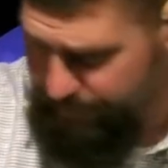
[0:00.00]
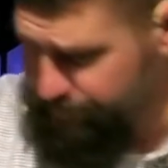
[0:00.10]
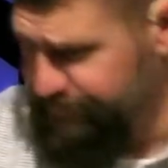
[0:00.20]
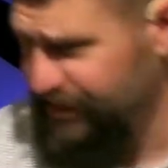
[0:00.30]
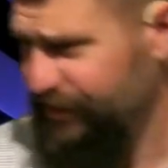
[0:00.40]

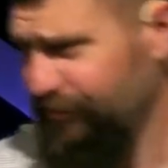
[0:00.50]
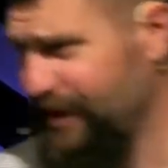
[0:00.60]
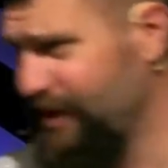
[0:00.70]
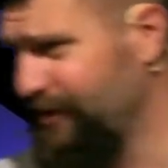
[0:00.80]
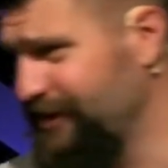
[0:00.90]
But the other
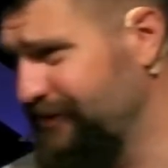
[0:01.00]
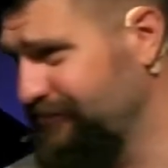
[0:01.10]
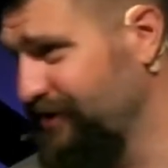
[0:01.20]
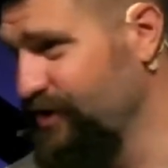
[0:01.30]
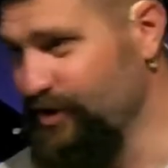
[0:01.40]
reality
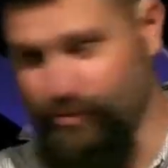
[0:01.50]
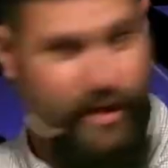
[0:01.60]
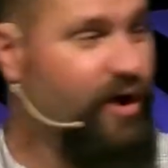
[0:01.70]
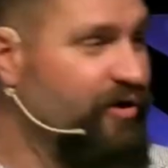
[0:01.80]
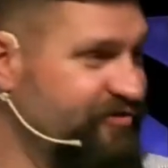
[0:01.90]
is
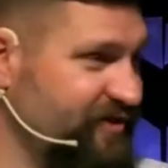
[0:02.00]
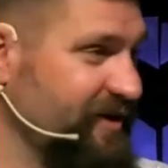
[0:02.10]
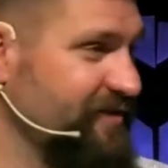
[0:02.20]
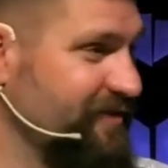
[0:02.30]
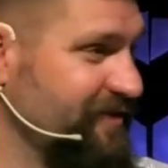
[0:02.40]
we all
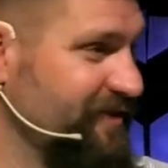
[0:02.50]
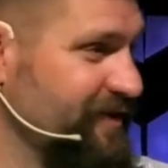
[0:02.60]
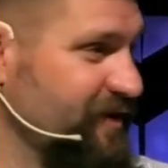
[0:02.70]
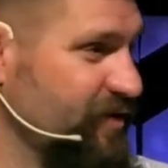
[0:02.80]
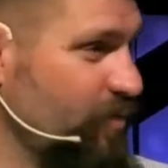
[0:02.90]
sin.
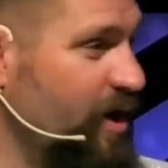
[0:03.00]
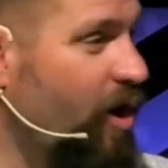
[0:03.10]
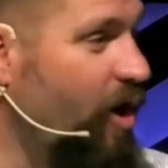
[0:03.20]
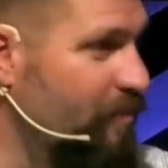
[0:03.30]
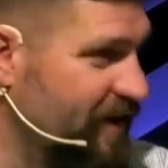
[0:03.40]
We
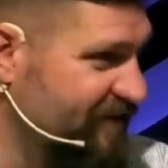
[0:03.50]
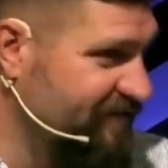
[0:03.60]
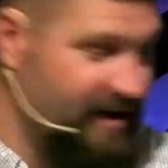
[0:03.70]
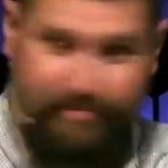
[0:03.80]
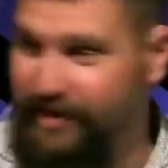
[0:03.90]
all
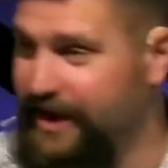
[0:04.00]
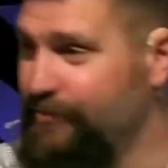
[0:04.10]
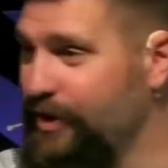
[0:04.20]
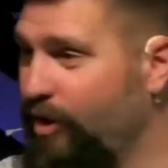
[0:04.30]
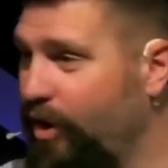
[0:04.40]
mess up,
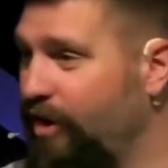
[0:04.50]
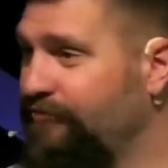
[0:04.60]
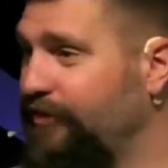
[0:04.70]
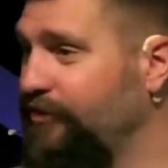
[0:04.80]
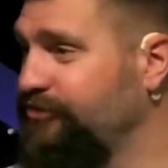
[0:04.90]
right? We
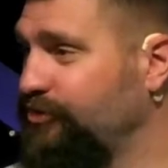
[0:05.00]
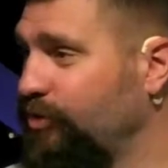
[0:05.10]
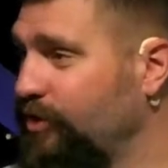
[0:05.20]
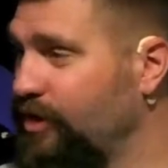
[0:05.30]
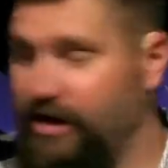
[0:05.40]
all fall
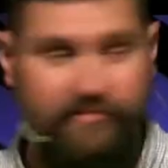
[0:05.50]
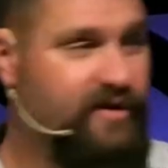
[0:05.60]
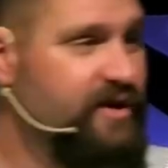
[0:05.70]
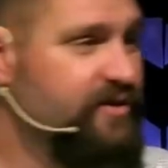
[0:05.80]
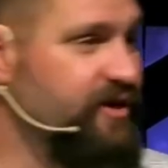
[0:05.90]
short
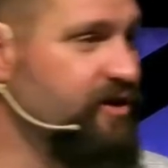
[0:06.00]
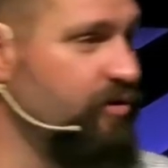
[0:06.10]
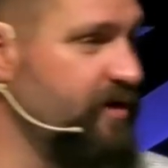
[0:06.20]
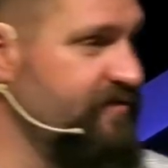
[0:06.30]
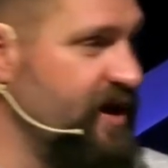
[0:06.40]
of the
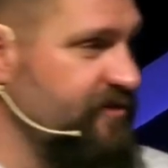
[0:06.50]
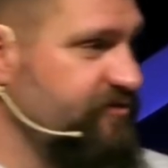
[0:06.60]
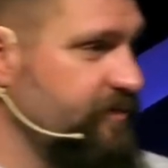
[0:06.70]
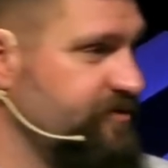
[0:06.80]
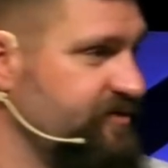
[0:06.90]
glory of God.
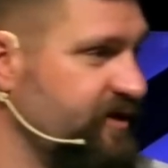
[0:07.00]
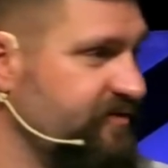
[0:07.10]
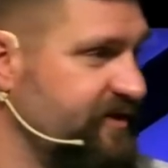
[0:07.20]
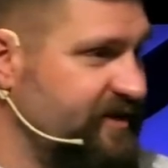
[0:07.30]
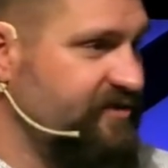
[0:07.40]
Scripture
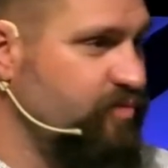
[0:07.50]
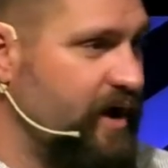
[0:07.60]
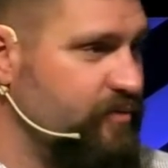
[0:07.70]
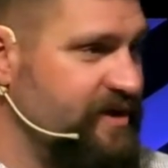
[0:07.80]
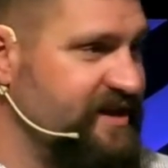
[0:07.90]
tells that. That's
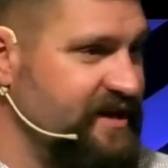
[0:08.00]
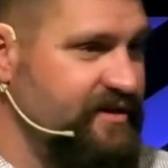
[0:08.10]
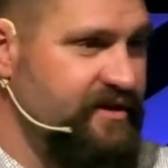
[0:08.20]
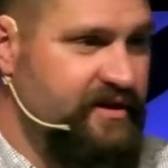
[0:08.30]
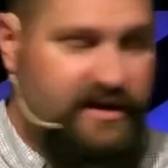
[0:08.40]
why we
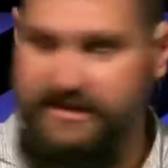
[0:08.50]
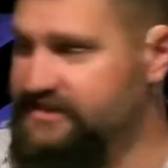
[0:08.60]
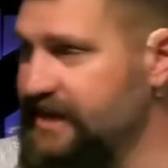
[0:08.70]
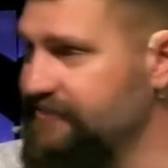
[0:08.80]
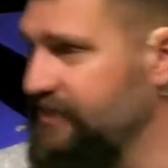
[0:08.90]
need a
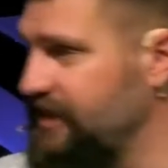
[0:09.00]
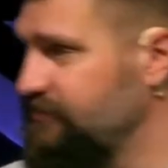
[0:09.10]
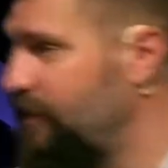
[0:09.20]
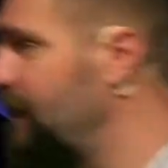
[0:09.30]
Savior. That's